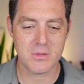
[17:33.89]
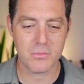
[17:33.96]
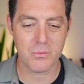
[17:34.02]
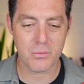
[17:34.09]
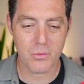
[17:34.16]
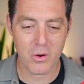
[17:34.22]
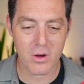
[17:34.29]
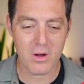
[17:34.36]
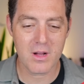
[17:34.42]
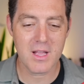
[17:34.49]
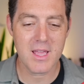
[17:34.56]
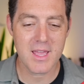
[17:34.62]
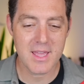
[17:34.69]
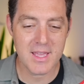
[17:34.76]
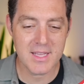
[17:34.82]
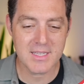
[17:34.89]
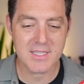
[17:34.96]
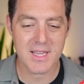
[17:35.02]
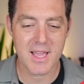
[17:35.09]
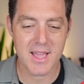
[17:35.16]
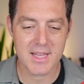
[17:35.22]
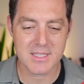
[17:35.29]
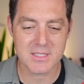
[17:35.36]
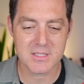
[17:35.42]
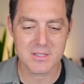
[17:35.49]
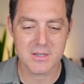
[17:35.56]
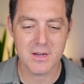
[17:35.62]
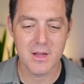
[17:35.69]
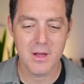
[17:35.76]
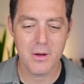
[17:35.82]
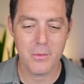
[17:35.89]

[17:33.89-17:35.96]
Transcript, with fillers: the wrong hint answer